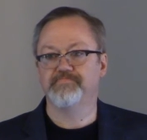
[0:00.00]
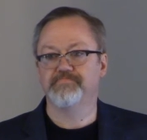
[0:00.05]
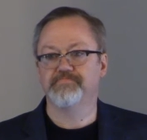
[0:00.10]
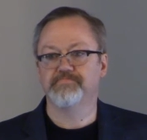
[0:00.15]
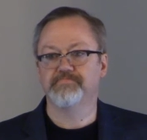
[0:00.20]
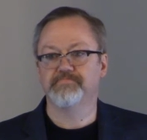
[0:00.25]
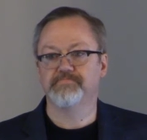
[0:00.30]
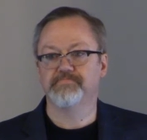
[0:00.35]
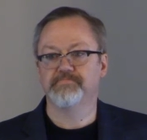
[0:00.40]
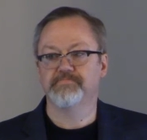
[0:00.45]

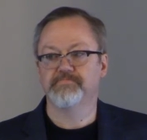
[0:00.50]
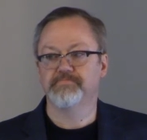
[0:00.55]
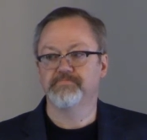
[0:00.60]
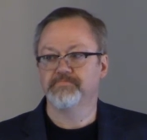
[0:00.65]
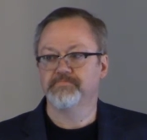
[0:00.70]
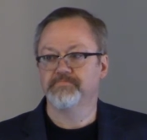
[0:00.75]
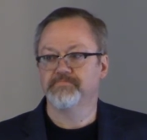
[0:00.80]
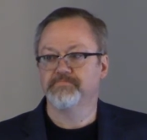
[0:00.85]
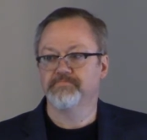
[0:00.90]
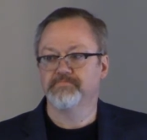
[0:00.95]

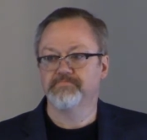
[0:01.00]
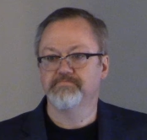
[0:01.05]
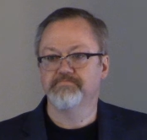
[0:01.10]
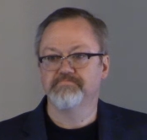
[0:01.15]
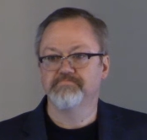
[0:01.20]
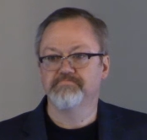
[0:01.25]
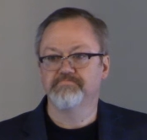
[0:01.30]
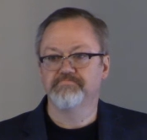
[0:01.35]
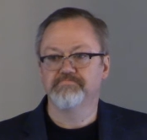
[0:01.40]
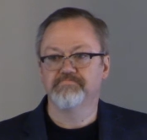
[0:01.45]

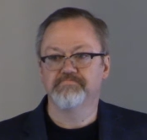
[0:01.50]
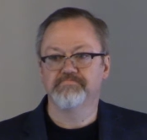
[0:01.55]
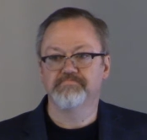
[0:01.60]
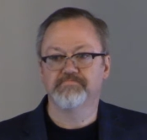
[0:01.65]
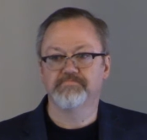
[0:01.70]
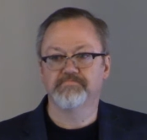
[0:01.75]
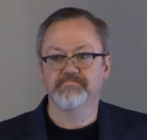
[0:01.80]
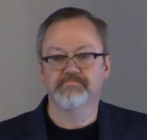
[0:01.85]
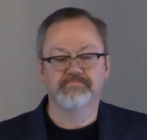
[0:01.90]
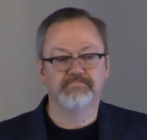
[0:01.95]

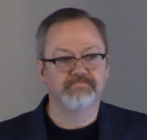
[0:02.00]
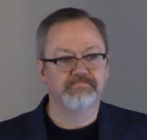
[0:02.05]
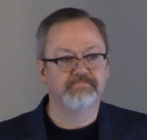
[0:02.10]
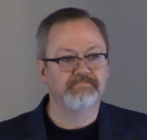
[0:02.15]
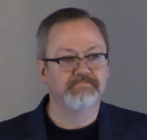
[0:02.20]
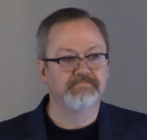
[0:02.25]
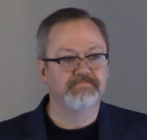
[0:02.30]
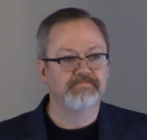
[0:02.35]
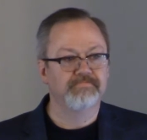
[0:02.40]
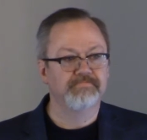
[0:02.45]

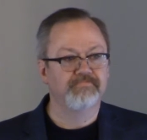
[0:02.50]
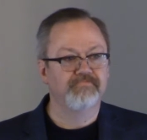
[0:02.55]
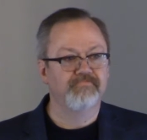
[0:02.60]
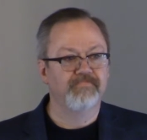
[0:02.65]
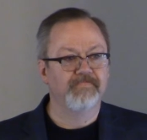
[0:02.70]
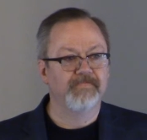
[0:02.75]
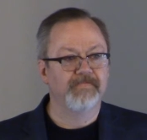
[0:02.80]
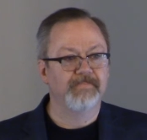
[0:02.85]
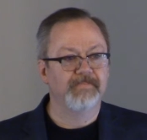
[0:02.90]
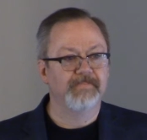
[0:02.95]

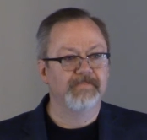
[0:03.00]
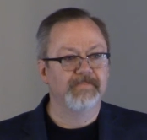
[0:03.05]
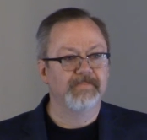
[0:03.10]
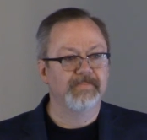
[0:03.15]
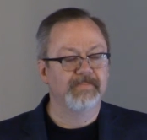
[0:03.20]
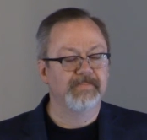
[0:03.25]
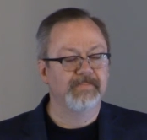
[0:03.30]
Nobody speaks.